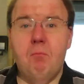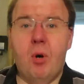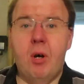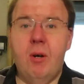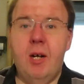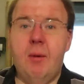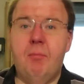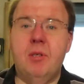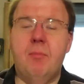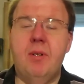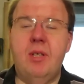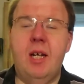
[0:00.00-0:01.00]
Boiling up
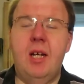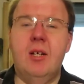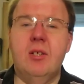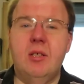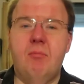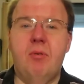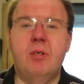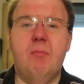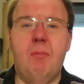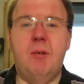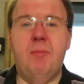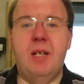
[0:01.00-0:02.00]
some potatoes to put
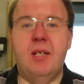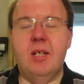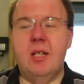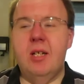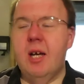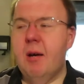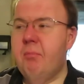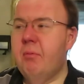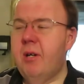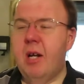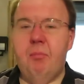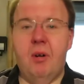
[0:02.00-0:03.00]
some mashed potatoes on top.
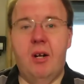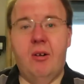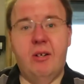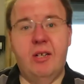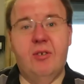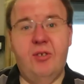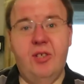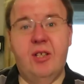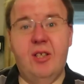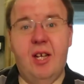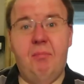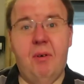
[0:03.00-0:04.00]
Gotta put a little, little cheese
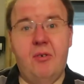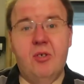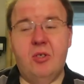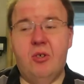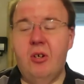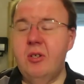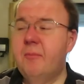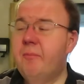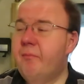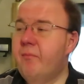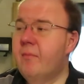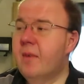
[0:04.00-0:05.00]
on top after it's cooked.
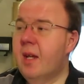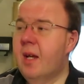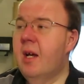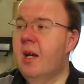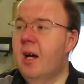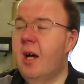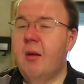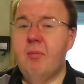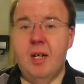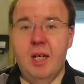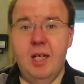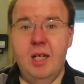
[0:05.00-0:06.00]

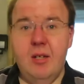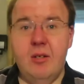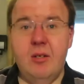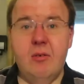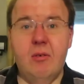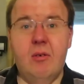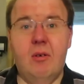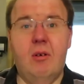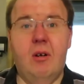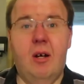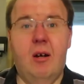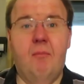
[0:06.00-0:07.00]
I'm gonna eat.
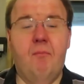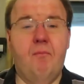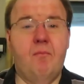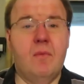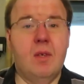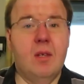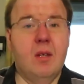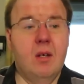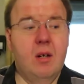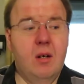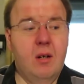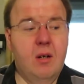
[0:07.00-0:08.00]
Um,
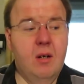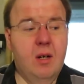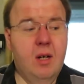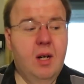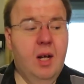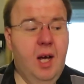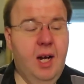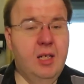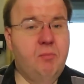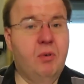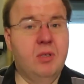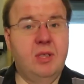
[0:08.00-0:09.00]
I
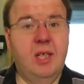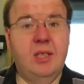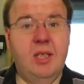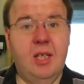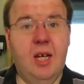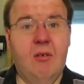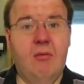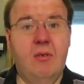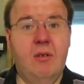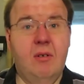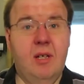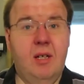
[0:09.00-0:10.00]
just put Stacey
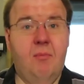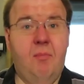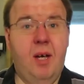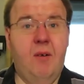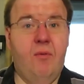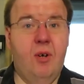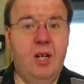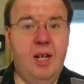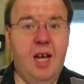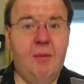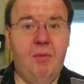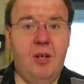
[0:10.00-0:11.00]
down in the bed for a
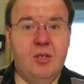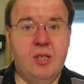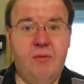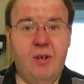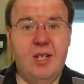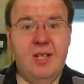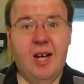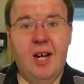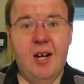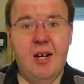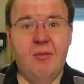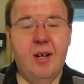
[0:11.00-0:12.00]
nap because she's really
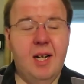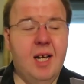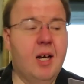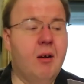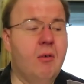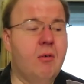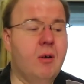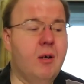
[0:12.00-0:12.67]
tired right now.